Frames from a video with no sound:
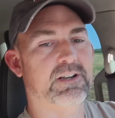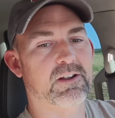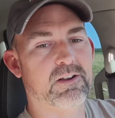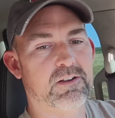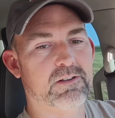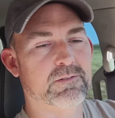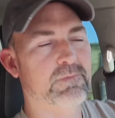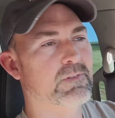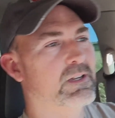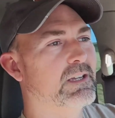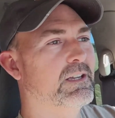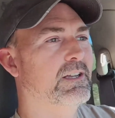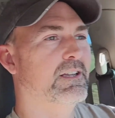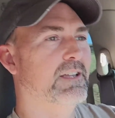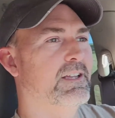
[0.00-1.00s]
at all.
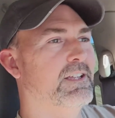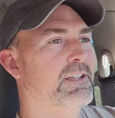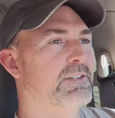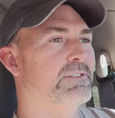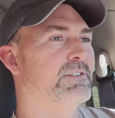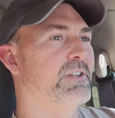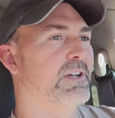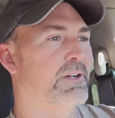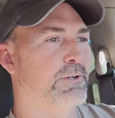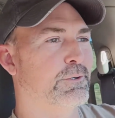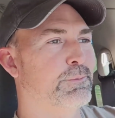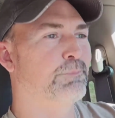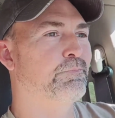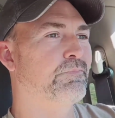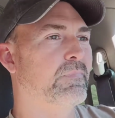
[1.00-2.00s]

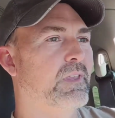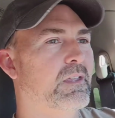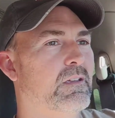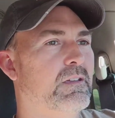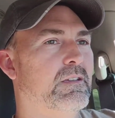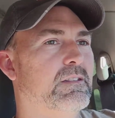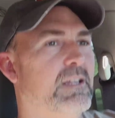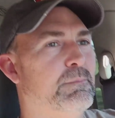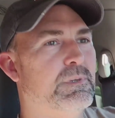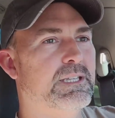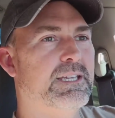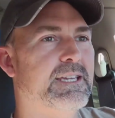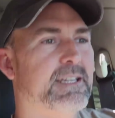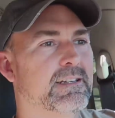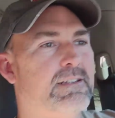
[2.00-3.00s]
So let me
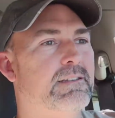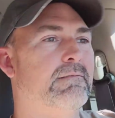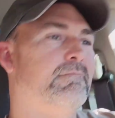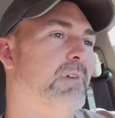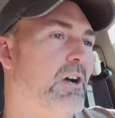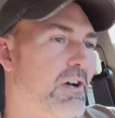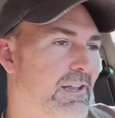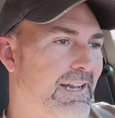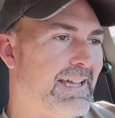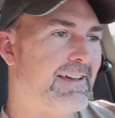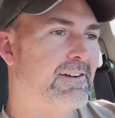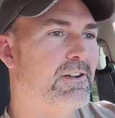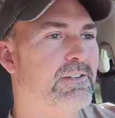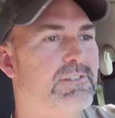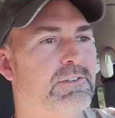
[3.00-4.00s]
get on
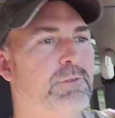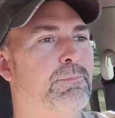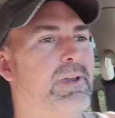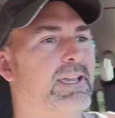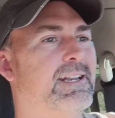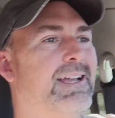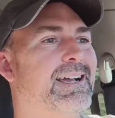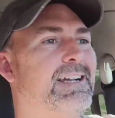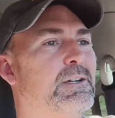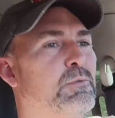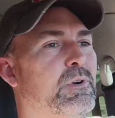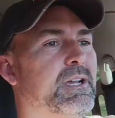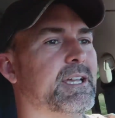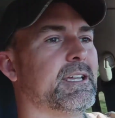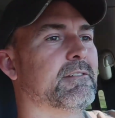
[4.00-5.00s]
out onto the main
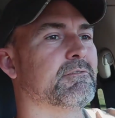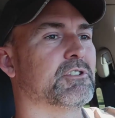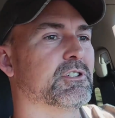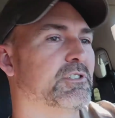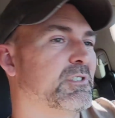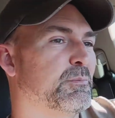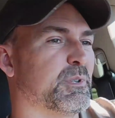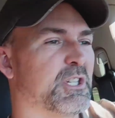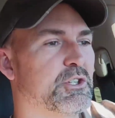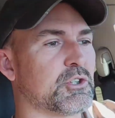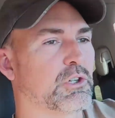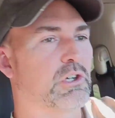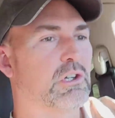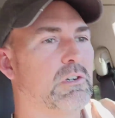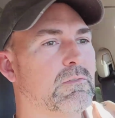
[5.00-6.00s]
highway just to be
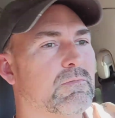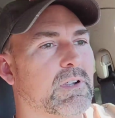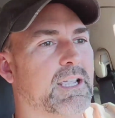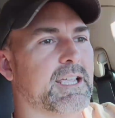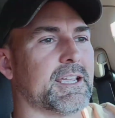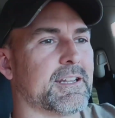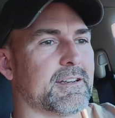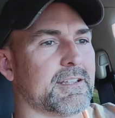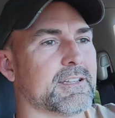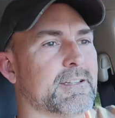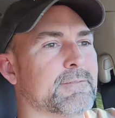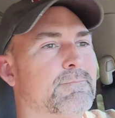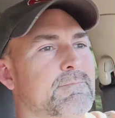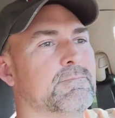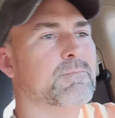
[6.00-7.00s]
sure, and
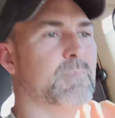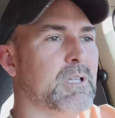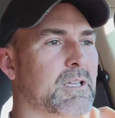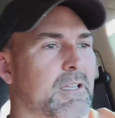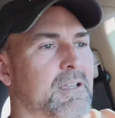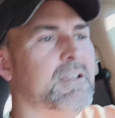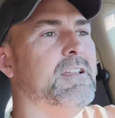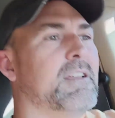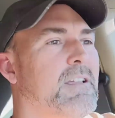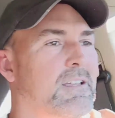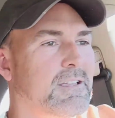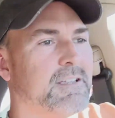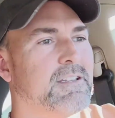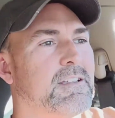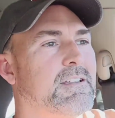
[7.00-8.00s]

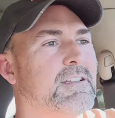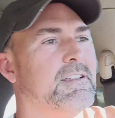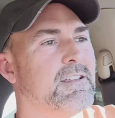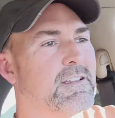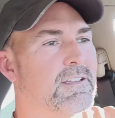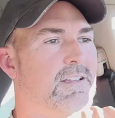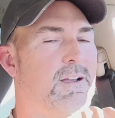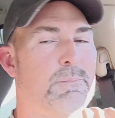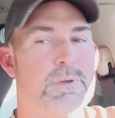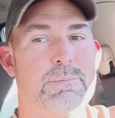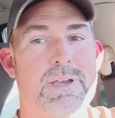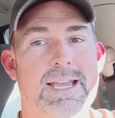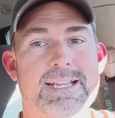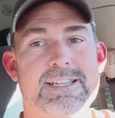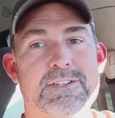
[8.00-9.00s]
I'll be
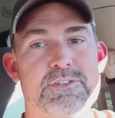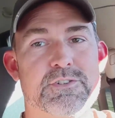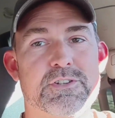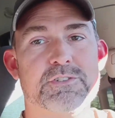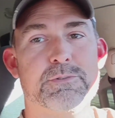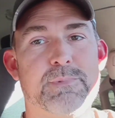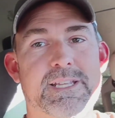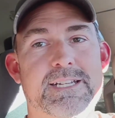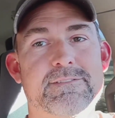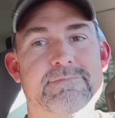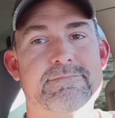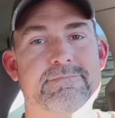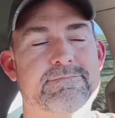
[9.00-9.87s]
back in just a minute.